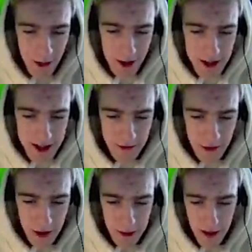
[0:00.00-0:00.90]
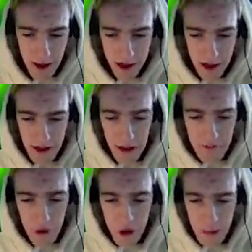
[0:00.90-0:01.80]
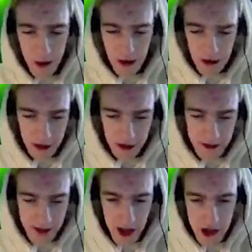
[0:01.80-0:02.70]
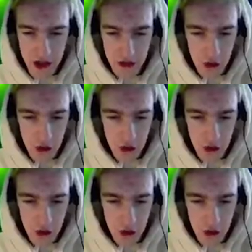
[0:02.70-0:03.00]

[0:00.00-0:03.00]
where is the foggy path? The foggy path in the Ashen